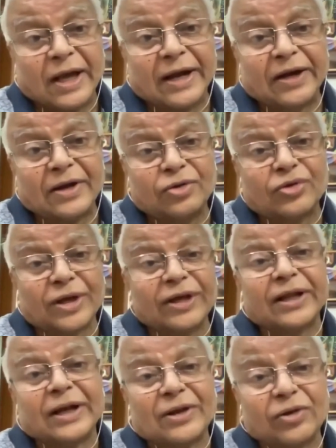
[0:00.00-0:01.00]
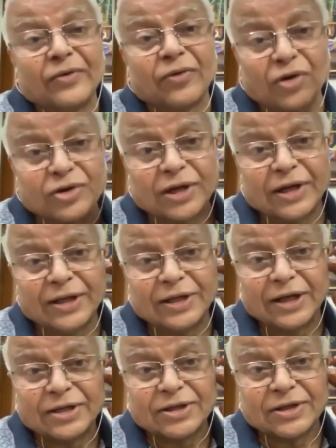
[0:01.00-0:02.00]
and you think that you have caused an
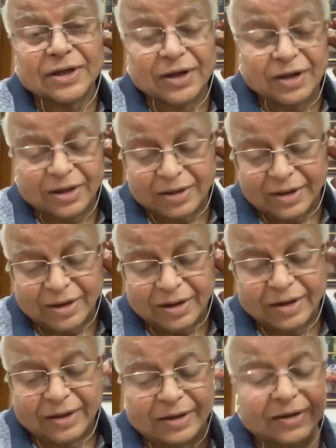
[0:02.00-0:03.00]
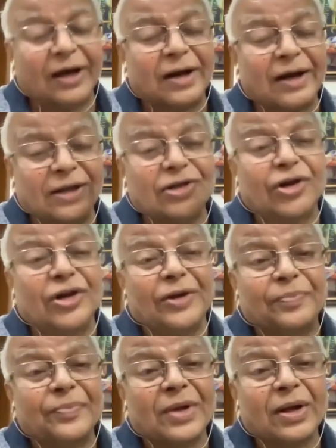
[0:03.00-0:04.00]
injection, uh, uh, an
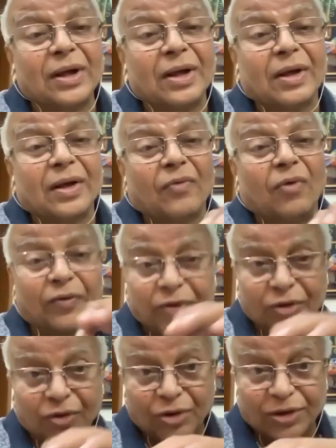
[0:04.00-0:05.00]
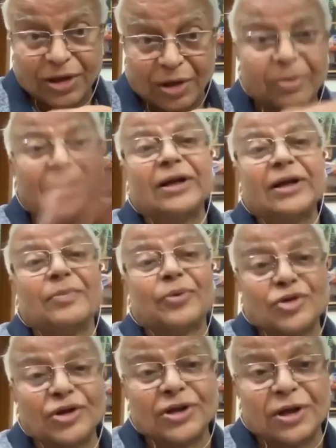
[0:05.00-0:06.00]
injury, what we do is complete the
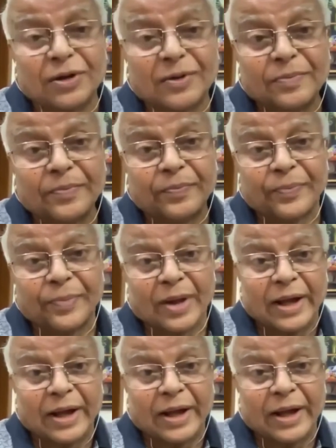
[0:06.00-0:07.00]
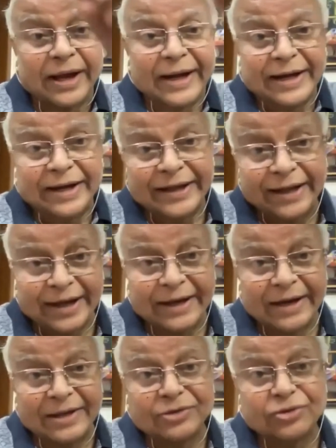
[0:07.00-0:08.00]
procedure and at the
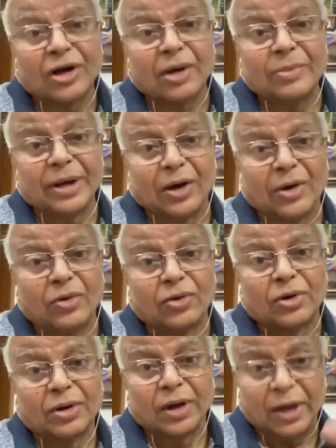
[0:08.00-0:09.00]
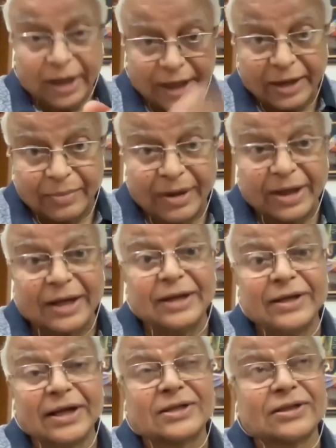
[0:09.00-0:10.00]
end, as you are coming out, again make an
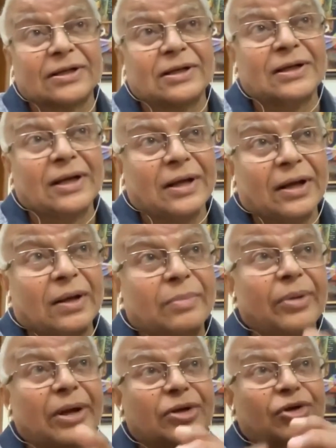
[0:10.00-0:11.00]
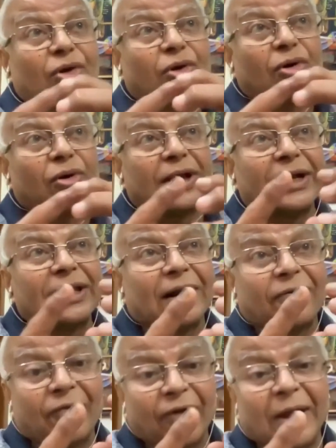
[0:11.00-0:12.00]
injection. Make sure that
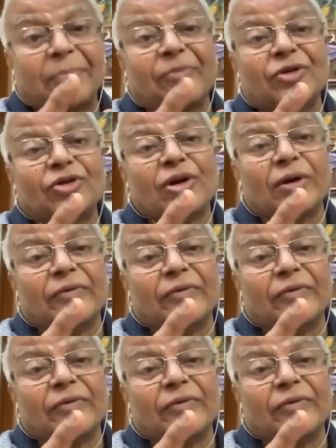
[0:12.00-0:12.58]
that flap which you